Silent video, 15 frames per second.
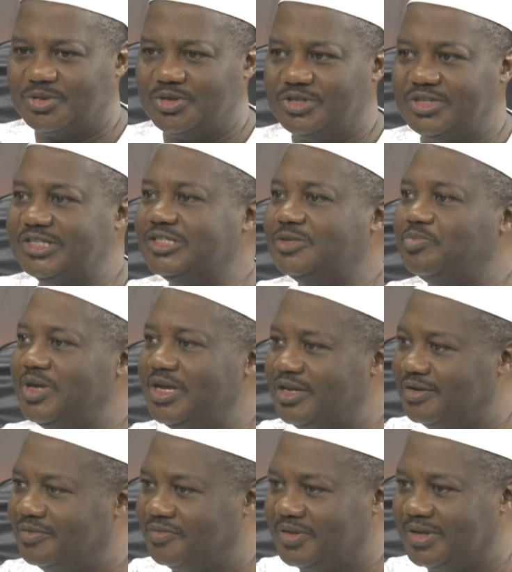The speed
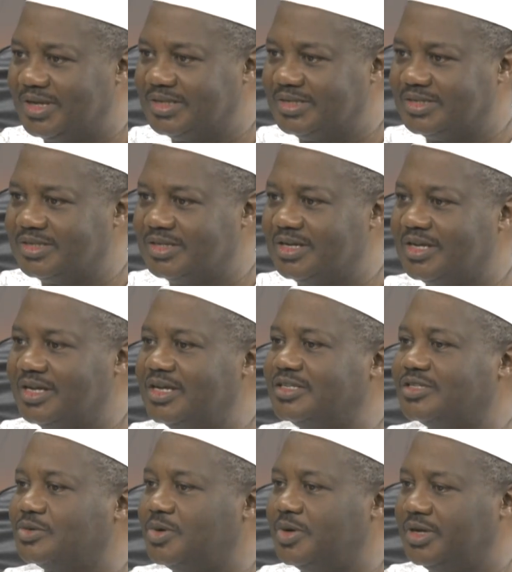of things is
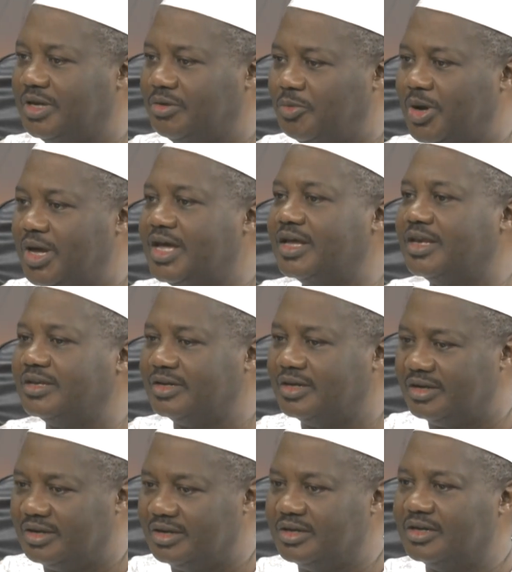we can
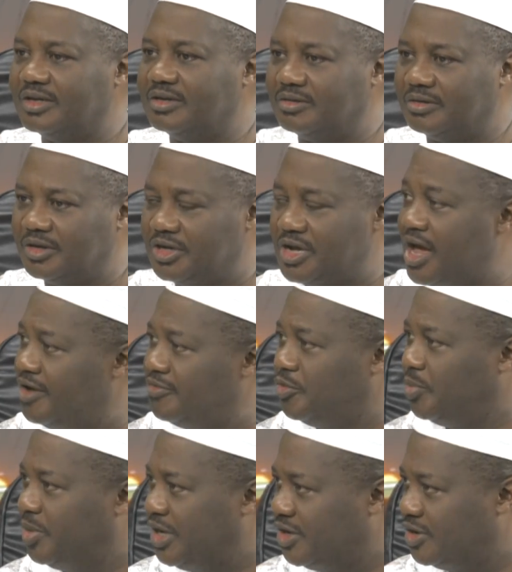have
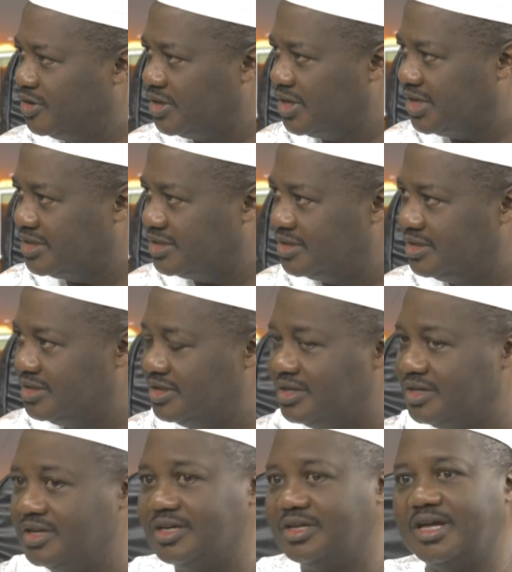opinion on it,
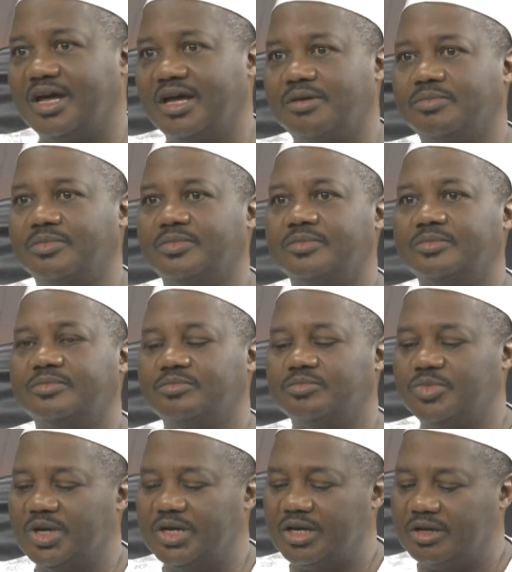yeah.
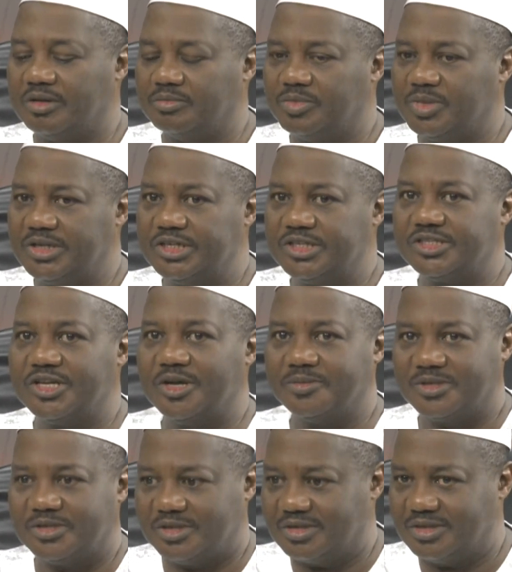But the
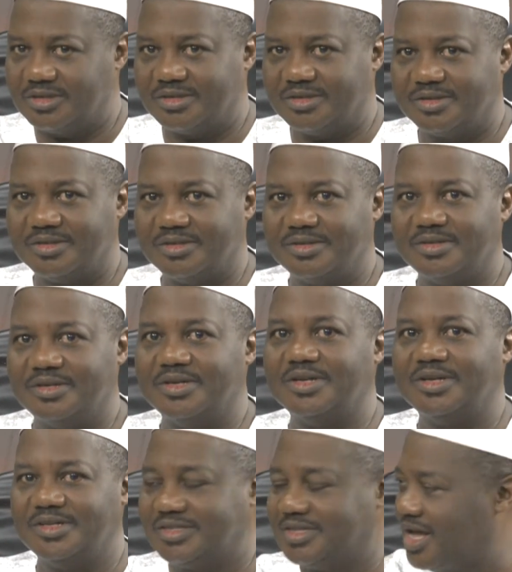substance
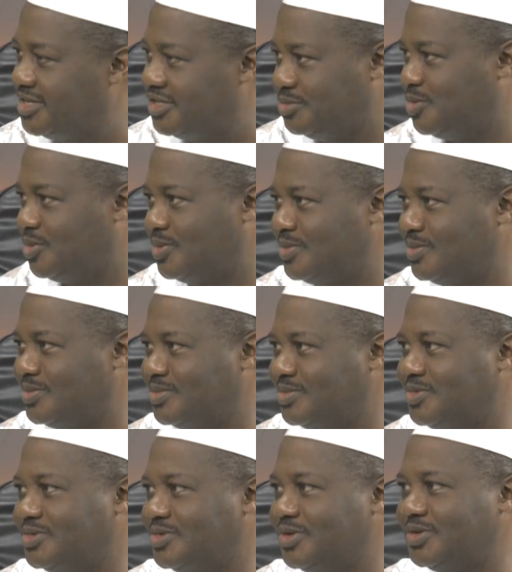is tangible.
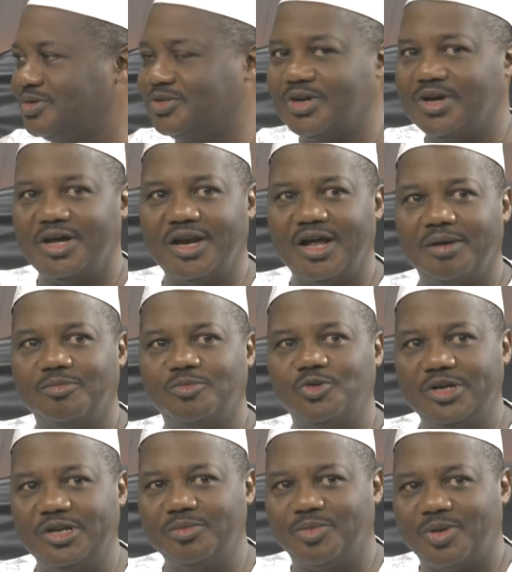So, and I'm
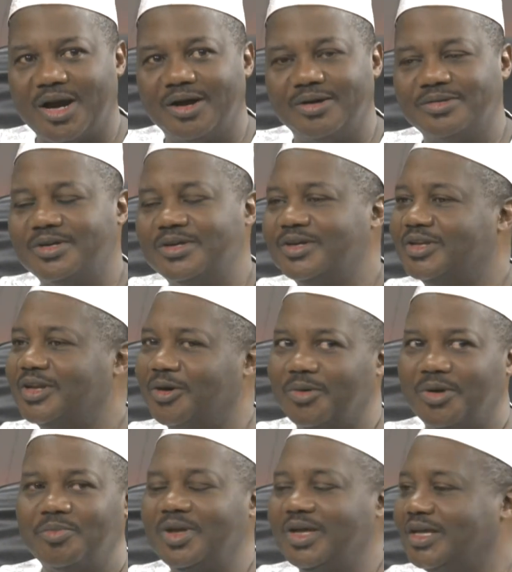really proud that we're
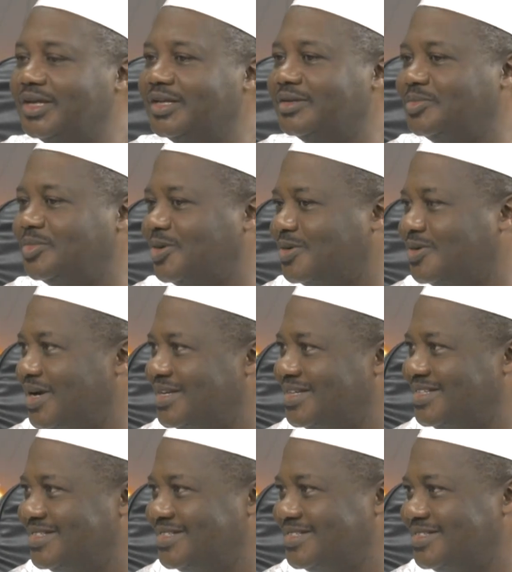making progress.